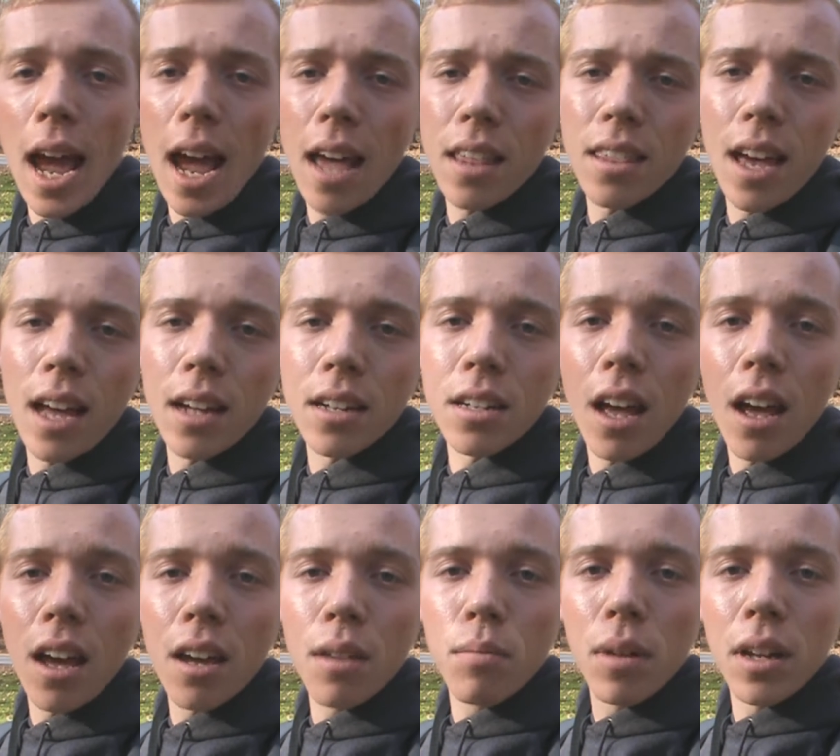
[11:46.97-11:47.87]
at that
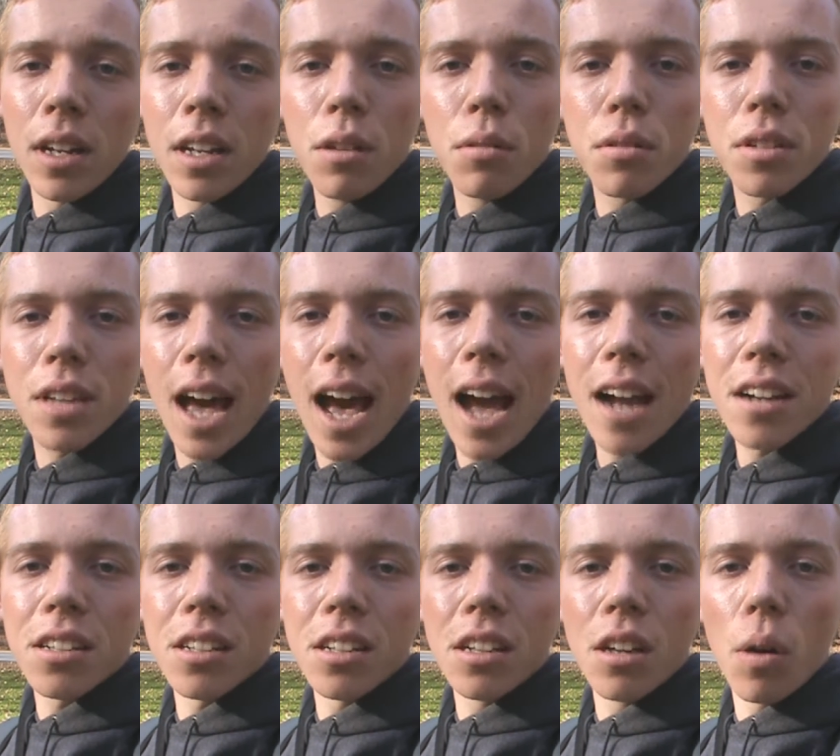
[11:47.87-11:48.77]
time, but he was
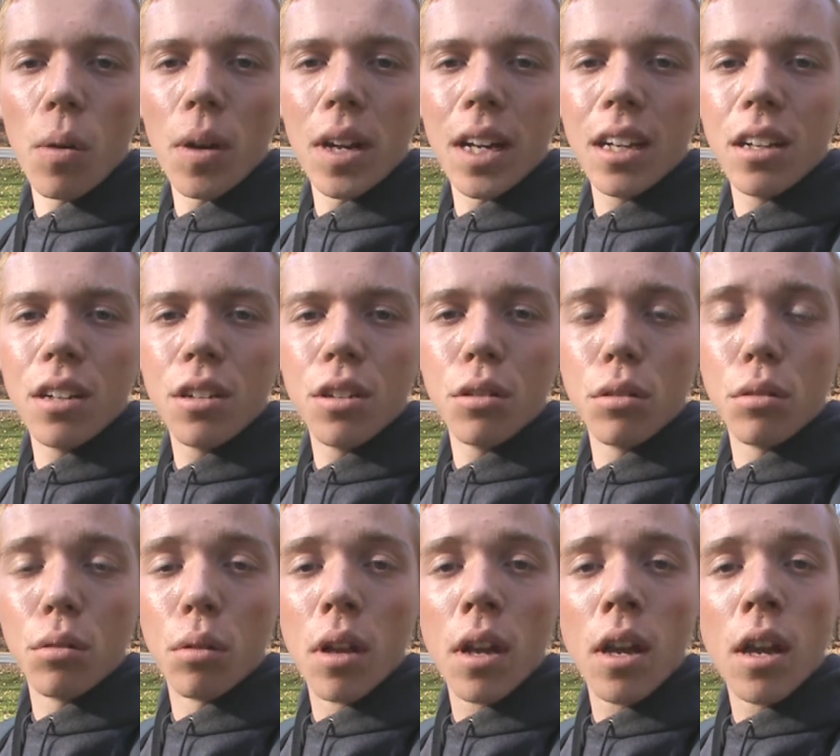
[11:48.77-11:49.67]
actually going
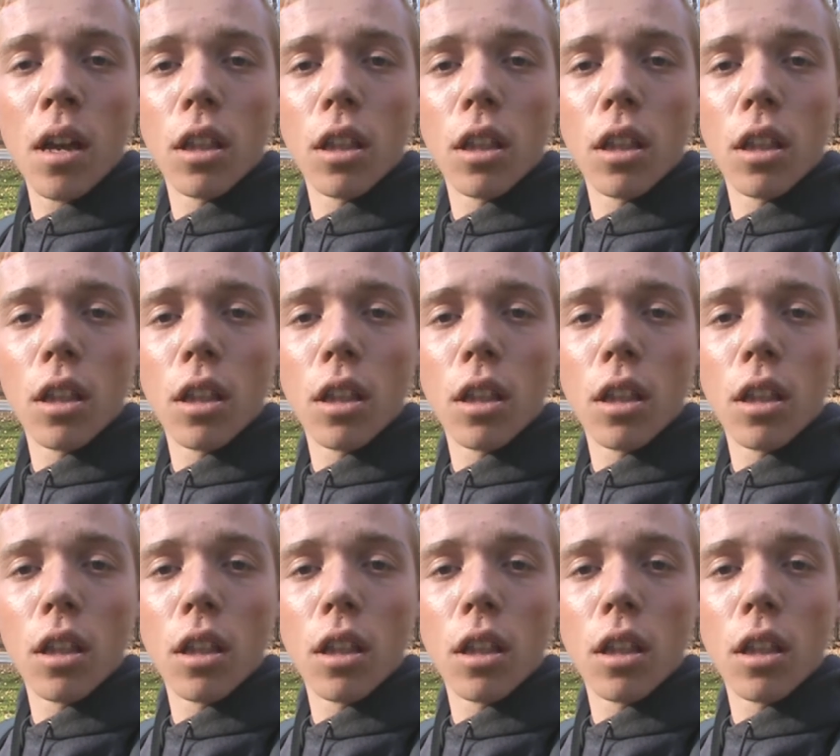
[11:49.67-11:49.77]
into